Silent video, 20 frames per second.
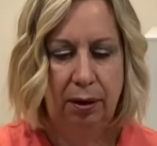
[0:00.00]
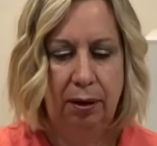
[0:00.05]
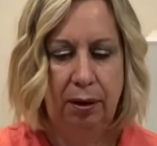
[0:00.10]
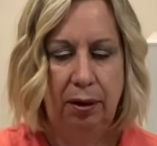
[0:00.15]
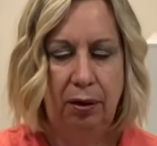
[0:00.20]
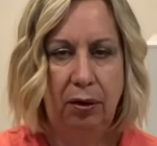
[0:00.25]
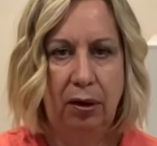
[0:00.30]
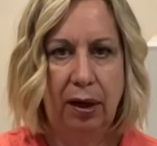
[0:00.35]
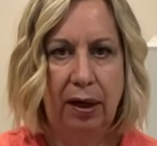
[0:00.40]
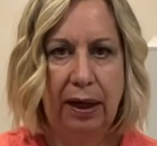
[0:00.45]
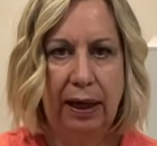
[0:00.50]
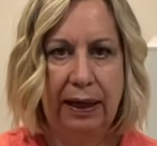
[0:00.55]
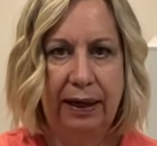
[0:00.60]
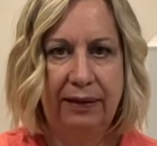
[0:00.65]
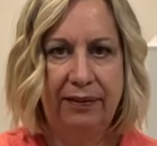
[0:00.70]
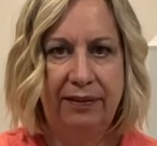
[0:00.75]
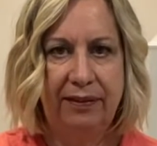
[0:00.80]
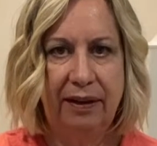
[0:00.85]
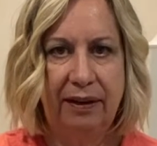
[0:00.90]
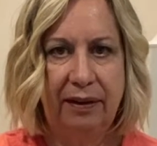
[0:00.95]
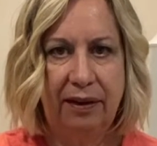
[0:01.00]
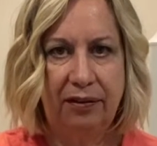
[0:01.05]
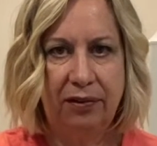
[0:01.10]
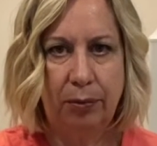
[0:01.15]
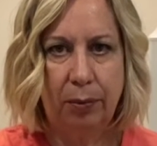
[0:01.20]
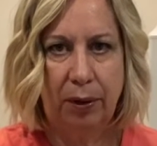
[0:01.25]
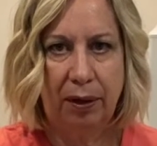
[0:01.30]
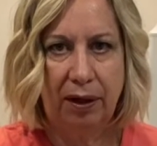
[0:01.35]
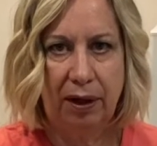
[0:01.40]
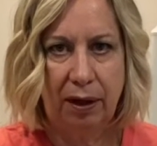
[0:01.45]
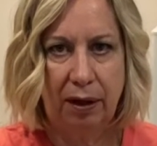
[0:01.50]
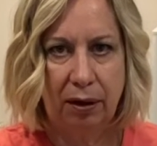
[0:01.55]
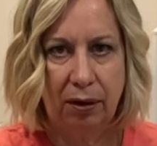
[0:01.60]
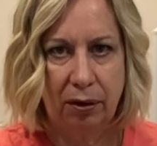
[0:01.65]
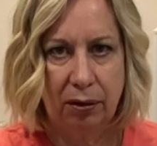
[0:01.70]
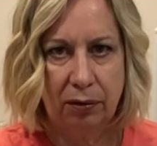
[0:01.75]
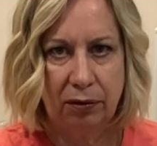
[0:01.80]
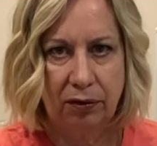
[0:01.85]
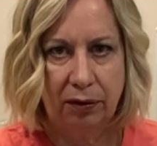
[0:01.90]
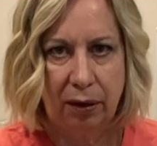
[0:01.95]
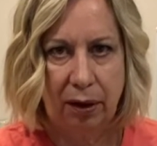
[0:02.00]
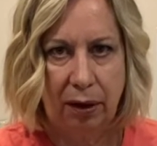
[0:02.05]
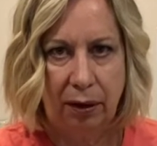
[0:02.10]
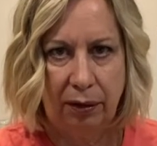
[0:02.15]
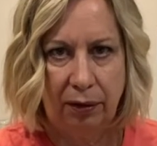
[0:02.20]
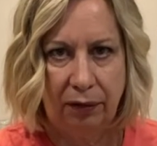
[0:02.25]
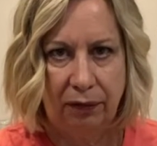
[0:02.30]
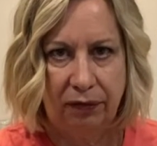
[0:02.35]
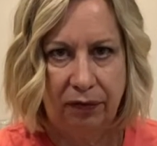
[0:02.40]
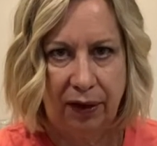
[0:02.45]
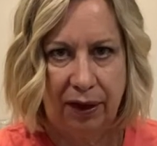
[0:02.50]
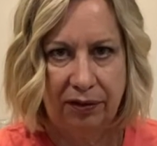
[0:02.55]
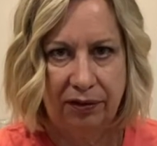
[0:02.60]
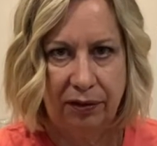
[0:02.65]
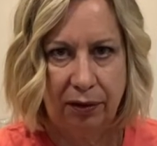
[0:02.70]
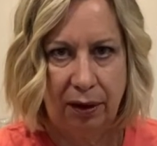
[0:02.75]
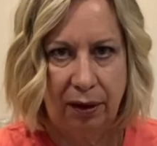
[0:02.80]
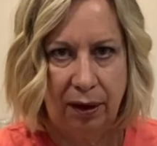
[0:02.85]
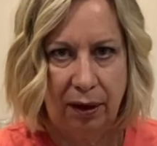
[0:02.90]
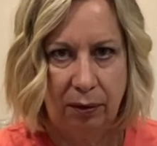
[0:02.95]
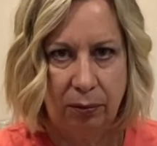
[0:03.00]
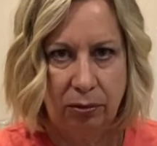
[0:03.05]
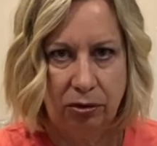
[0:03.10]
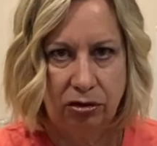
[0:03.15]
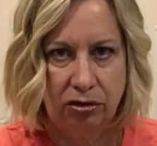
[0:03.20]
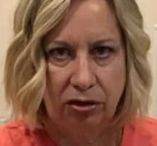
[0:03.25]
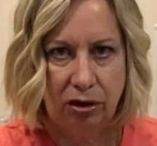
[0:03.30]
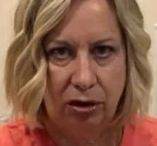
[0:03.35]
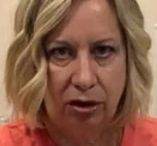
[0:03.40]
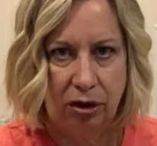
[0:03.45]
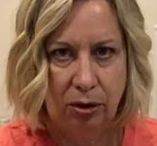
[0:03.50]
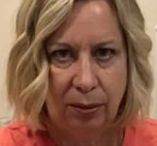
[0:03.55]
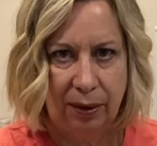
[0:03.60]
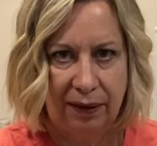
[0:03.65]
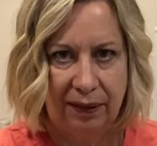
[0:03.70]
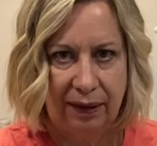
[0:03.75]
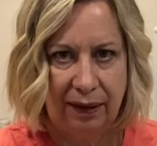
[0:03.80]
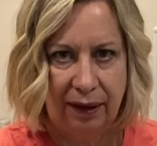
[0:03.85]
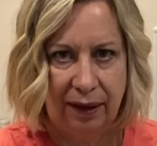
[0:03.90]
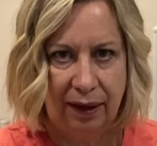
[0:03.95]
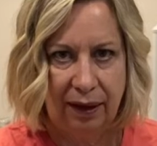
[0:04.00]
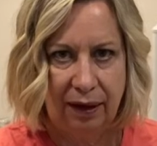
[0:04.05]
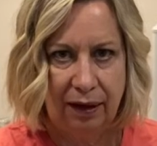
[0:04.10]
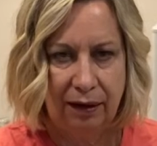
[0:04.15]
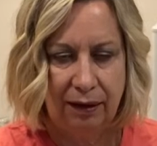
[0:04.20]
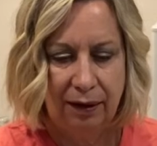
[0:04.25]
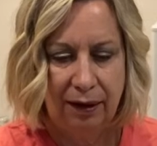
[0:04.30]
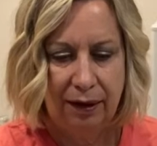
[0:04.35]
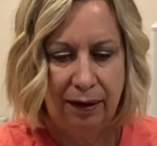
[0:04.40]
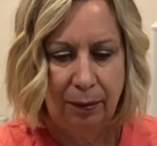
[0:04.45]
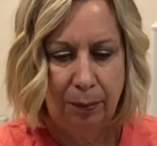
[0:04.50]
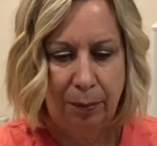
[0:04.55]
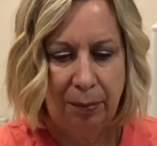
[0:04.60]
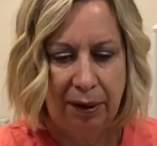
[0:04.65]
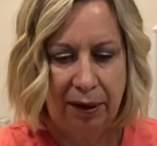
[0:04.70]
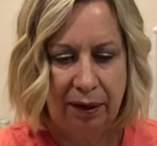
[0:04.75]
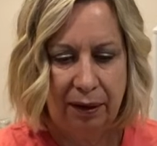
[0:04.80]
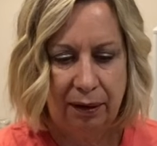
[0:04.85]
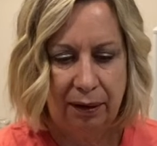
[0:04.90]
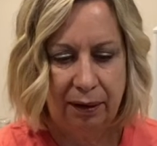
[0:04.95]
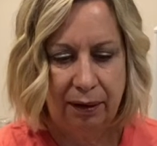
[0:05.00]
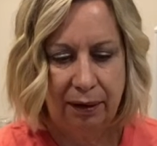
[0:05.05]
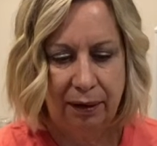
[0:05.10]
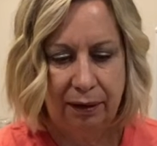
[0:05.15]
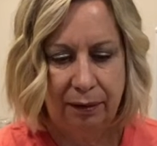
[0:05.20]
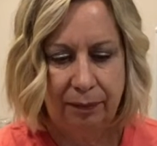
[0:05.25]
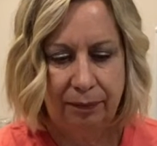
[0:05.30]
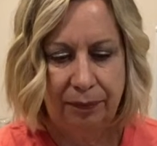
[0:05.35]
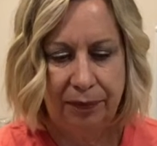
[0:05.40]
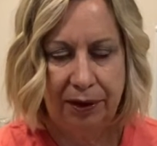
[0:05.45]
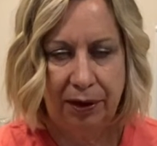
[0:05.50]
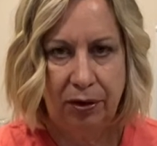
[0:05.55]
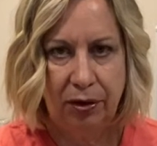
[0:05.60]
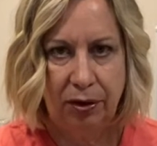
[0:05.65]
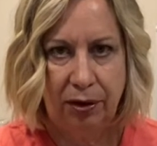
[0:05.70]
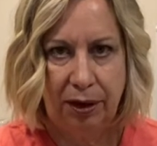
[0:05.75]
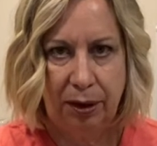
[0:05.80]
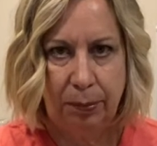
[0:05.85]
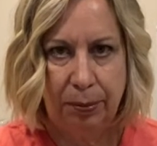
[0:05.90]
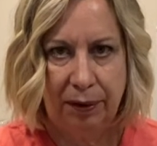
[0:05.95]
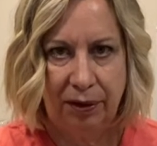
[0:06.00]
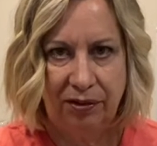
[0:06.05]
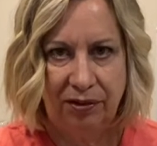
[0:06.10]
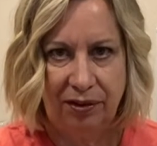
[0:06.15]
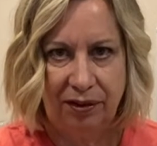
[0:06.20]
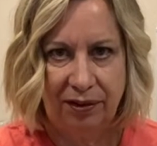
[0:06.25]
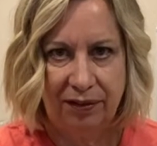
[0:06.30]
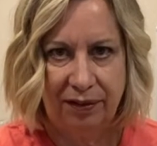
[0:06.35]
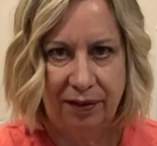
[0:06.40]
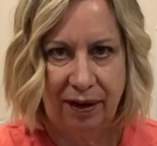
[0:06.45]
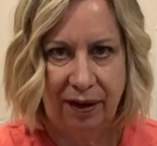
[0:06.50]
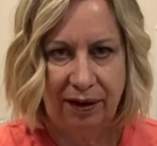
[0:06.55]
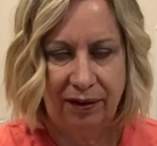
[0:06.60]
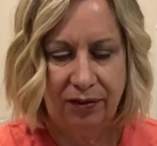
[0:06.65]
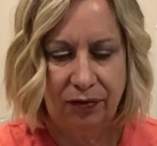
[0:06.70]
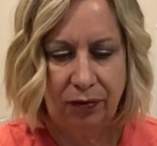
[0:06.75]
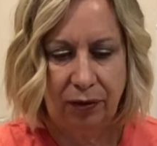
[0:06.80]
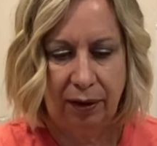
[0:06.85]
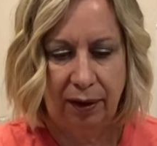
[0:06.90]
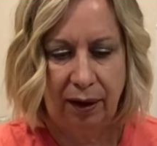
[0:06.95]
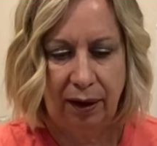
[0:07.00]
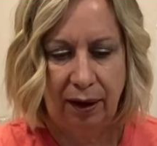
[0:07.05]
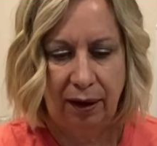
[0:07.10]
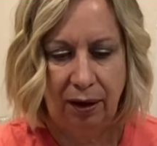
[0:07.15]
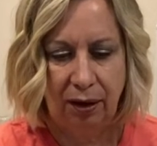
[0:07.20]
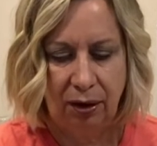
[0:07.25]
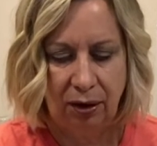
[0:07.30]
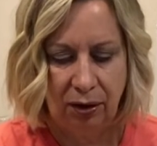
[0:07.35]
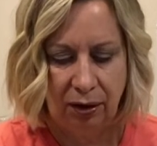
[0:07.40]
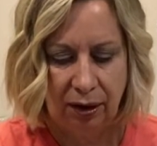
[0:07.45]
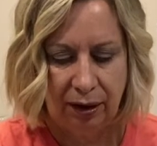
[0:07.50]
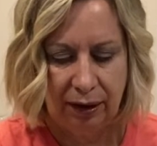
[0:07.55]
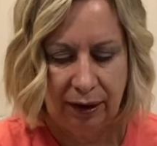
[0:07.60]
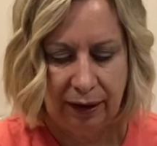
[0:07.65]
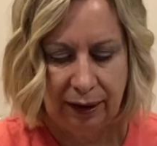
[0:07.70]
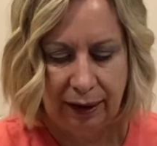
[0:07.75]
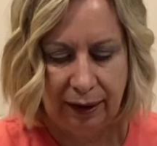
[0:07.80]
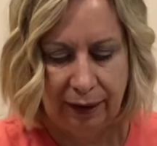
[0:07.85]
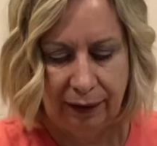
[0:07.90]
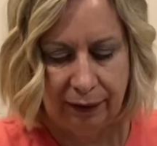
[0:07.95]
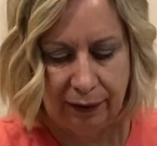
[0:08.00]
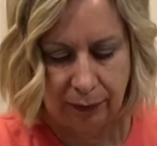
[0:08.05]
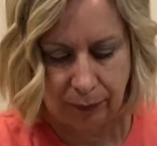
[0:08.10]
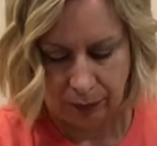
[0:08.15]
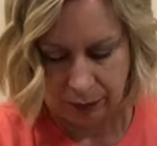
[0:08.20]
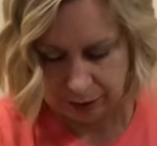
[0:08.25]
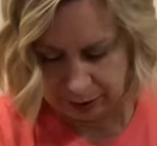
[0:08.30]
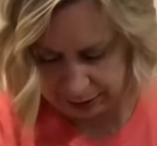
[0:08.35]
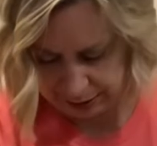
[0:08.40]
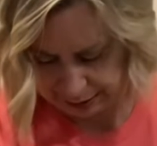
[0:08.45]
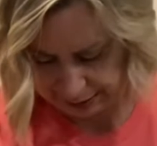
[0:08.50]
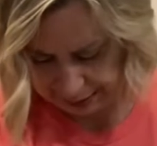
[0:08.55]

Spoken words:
You can kind of see this one here. It's got a little face on it. We'll show you at the end. But the curly parsley is nice for the hair. And then we're going to